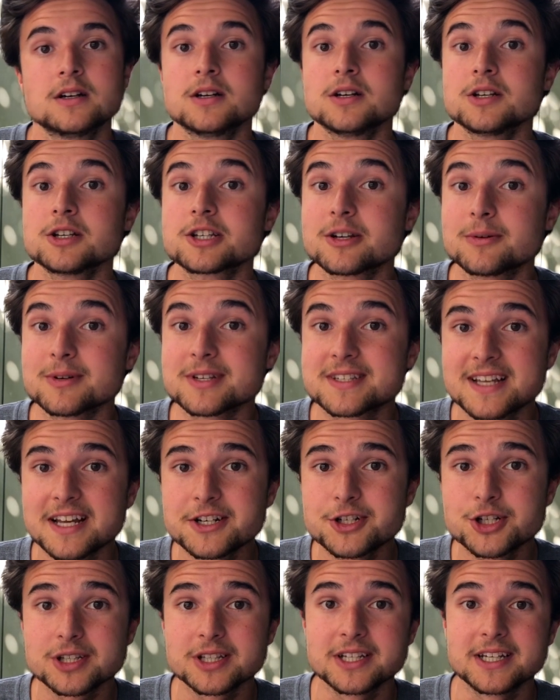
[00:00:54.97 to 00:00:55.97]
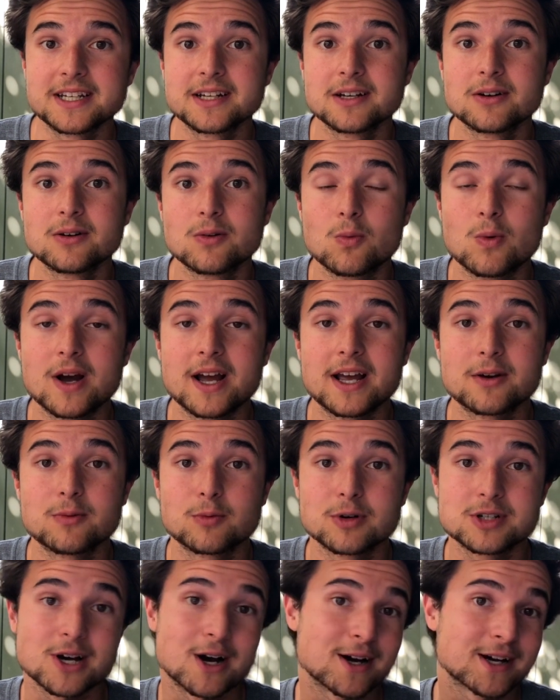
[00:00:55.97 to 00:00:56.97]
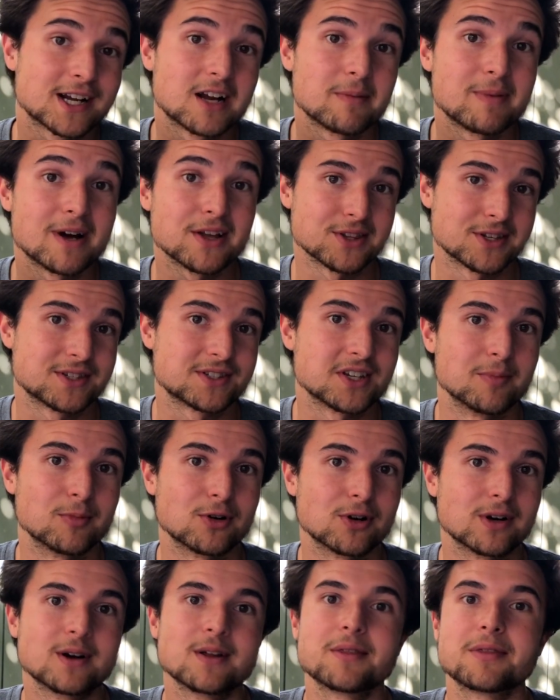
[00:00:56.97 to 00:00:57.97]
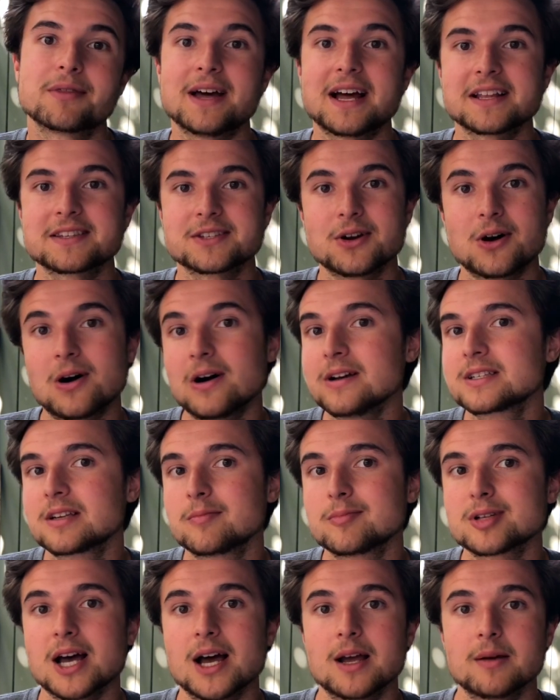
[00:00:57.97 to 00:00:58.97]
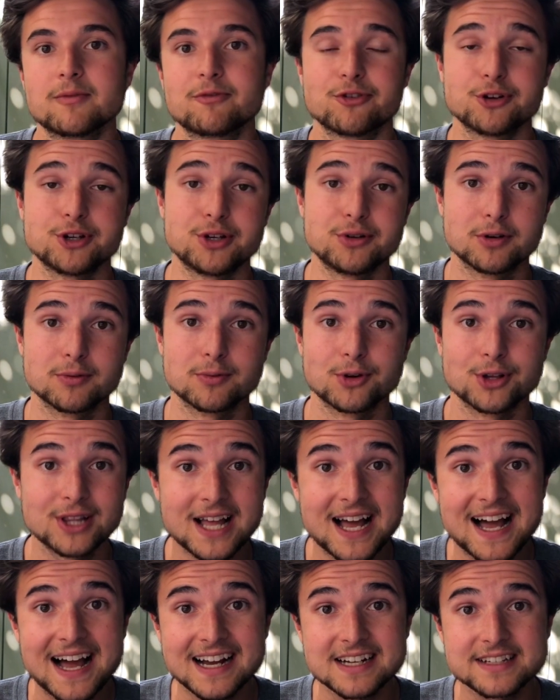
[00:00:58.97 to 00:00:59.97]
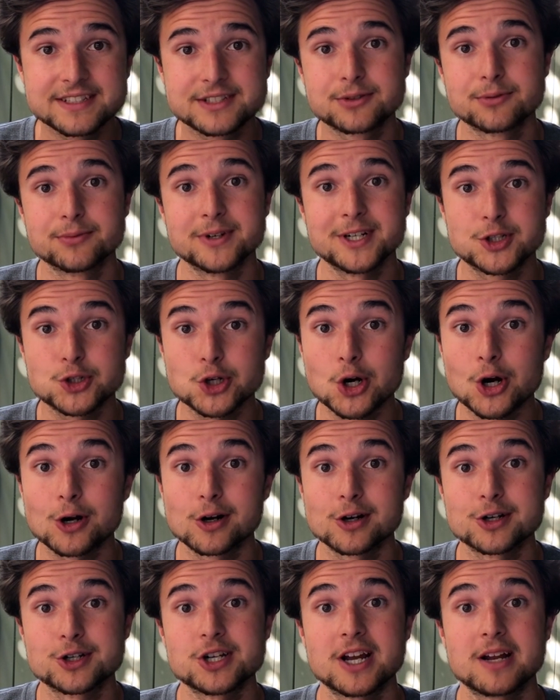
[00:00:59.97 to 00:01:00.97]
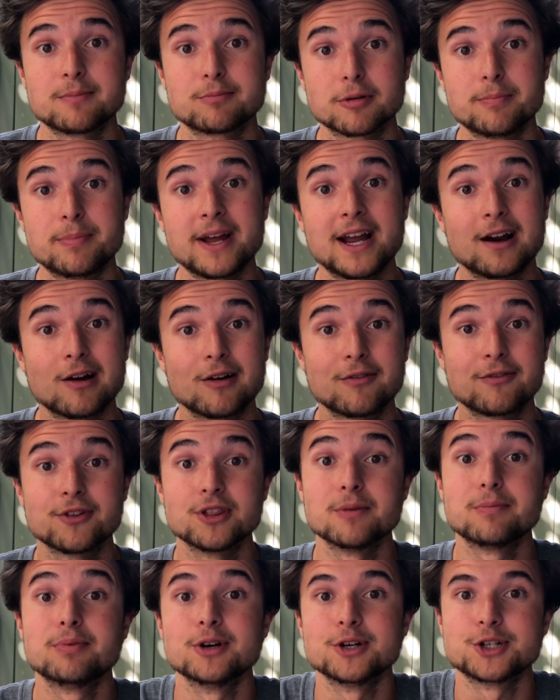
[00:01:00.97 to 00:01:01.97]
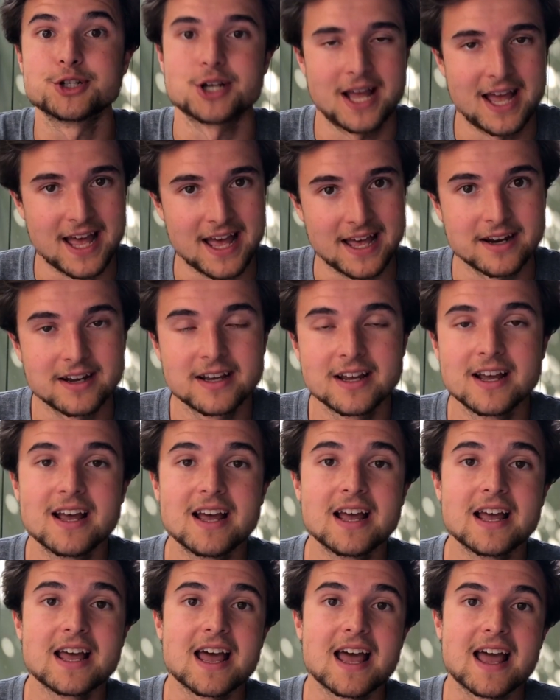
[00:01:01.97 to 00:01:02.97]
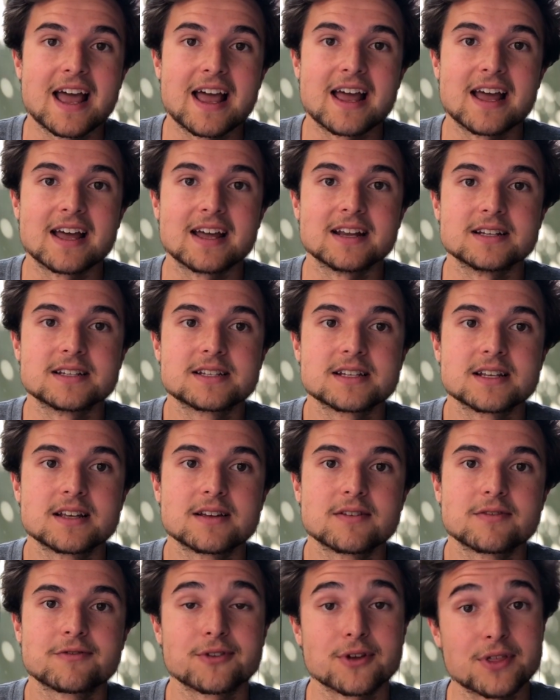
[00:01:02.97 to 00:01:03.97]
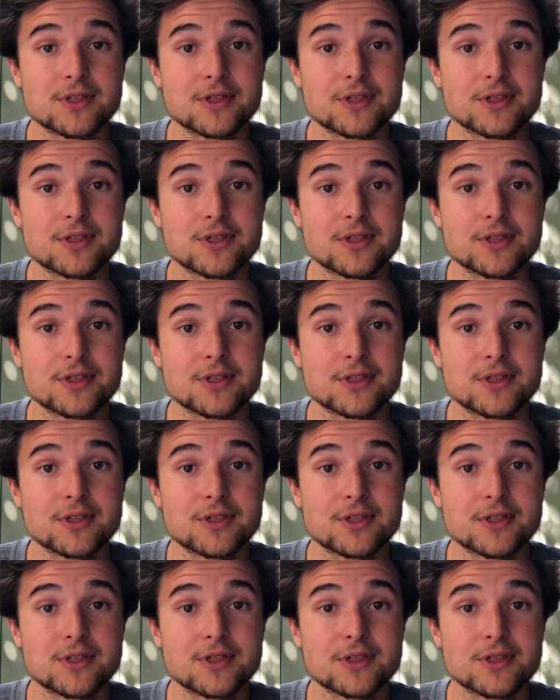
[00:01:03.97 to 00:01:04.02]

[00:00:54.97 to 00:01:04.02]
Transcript: So essentially, when we're talking about the summer, that's an awesome time for you to relax, recharge, and prepare for the push ahead. And for